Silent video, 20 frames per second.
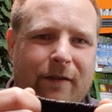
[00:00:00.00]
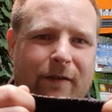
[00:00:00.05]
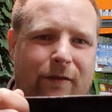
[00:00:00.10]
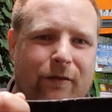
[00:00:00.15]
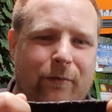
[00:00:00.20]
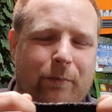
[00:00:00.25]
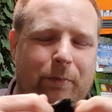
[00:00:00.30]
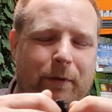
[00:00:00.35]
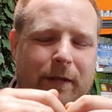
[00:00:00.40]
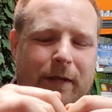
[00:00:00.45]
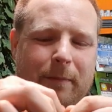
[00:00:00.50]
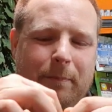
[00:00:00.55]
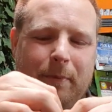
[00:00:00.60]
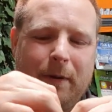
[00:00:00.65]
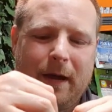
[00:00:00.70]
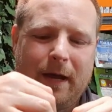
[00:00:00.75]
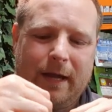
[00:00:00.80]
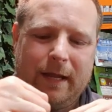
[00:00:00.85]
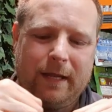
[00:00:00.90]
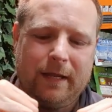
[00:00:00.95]
springy
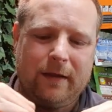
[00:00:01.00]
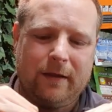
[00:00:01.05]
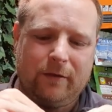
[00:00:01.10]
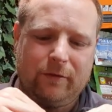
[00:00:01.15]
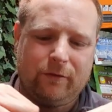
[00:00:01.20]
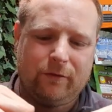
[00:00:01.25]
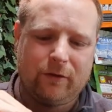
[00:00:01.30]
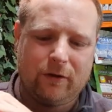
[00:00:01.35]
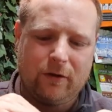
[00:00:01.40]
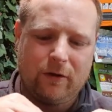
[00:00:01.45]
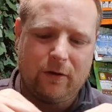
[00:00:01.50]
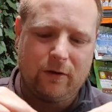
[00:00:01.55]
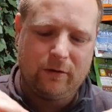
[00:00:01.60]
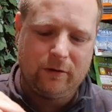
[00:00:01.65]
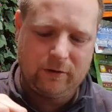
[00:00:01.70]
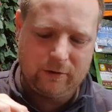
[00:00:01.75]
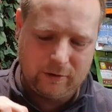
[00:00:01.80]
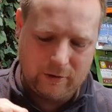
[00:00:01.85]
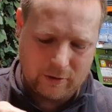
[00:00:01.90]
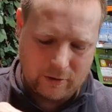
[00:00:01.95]
part here, so
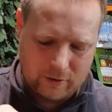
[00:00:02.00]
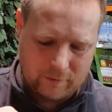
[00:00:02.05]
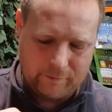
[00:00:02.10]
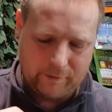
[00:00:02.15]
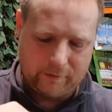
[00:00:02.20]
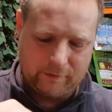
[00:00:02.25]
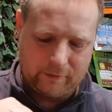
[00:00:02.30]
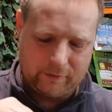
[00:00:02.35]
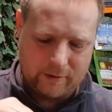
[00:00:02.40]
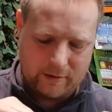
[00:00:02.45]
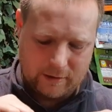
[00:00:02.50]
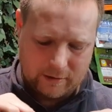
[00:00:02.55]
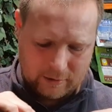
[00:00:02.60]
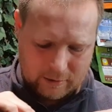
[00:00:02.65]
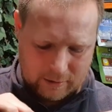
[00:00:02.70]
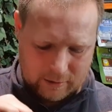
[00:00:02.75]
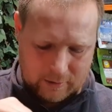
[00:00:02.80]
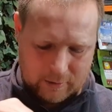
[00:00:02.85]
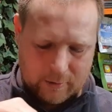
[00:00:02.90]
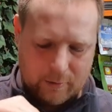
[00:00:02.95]
you know, obviously
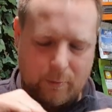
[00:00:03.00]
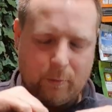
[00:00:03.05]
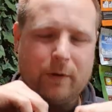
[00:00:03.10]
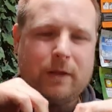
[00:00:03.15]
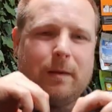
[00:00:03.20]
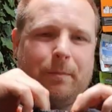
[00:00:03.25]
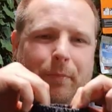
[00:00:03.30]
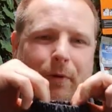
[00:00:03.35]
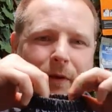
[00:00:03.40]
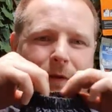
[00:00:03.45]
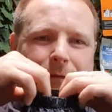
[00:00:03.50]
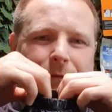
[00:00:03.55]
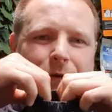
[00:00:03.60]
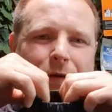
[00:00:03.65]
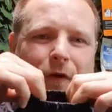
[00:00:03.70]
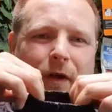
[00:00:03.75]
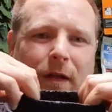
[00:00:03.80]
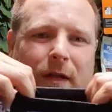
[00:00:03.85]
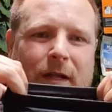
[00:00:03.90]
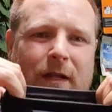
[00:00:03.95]
when you put your
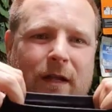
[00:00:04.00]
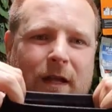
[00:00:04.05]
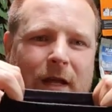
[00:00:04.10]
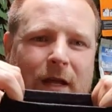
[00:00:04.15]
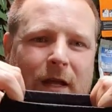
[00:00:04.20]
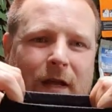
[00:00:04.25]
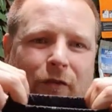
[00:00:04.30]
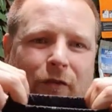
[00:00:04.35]
foot in, it